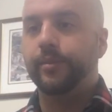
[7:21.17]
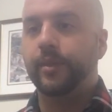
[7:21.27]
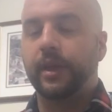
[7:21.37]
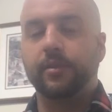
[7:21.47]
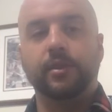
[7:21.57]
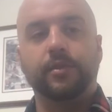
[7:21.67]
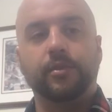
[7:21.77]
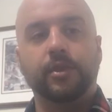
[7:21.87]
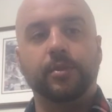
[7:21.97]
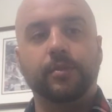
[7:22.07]
like I said, if
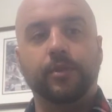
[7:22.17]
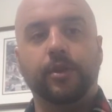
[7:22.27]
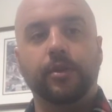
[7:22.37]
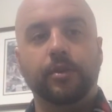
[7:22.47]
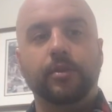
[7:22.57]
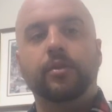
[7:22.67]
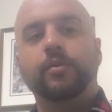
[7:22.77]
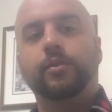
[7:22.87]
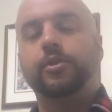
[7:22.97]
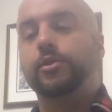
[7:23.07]
you're sleeping for
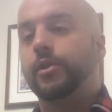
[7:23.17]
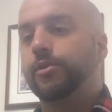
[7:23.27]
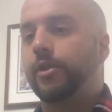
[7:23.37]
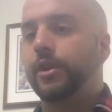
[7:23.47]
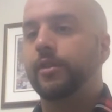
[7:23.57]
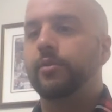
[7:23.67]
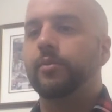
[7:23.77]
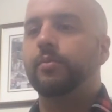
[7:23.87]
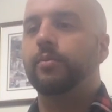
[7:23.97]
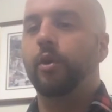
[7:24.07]
2 years on it, it's
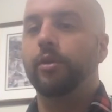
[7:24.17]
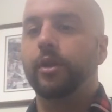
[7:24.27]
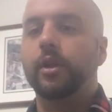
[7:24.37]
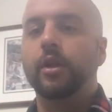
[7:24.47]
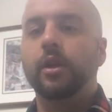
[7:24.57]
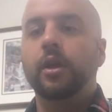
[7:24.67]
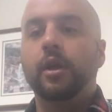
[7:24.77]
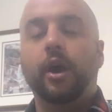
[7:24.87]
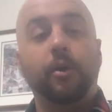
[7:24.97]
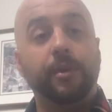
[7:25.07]
worth it.
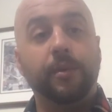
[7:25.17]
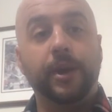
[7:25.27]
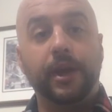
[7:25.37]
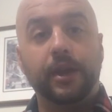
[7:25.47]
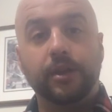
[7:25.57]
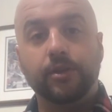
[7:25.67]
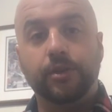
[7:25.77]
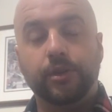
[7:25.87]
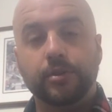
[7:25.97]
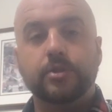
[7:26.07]
Hope everybody had a good
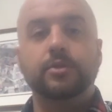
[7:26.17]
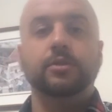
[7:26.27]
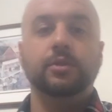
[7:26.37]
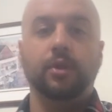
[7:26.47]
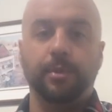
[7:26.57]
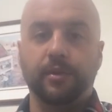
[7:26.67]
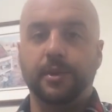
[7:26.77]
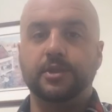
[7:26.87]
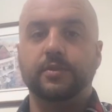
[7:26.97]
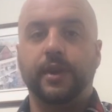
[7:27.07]
New Year's. Hope
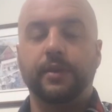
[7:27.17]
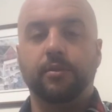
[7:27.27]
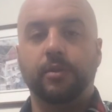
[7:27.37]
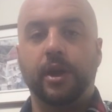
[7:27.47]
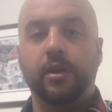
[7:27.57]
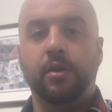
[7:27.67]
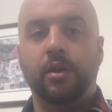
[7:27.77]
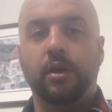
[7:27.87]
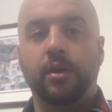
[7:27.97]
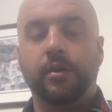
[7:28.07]
everybody survived
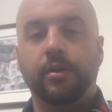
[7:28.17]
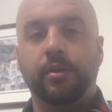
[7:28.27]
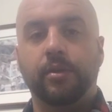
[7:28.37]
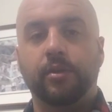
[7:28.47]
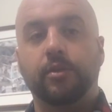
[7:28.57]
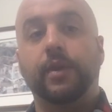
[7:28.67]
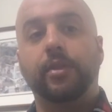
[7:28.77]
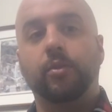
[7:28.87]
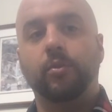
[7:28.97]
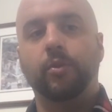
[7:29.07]

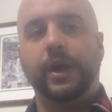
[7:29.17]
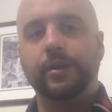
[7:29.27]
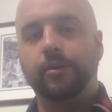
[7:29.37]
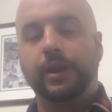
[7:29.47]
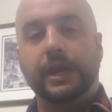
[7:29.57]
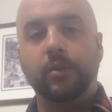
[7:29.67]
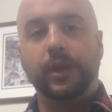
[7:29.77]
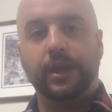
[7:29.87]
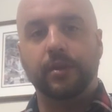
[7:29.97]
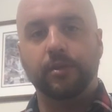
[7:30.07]
the wet and rainy
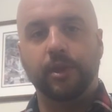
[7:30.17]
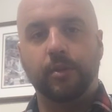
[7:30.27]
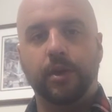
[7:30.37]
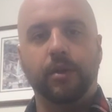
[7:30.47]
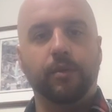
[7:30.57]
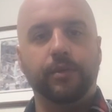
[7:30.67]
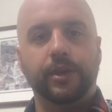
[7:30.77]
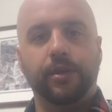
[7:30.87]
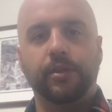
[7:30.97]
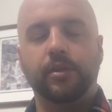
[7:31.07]
weekend really well. Hopefully
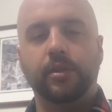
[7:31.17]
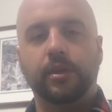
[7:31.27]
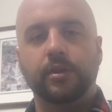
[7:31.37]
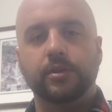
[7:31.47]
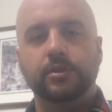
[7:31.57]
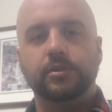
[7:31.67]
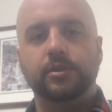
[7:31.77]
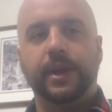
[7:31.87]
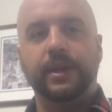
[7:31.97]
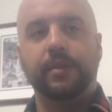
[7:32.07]
nothing
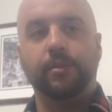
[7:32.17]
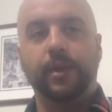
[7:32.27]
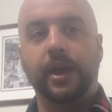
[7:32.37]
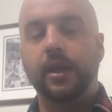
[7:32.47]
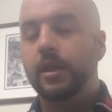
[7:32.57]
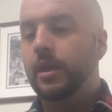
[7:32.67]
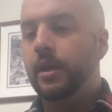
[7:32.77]
too bad came from that.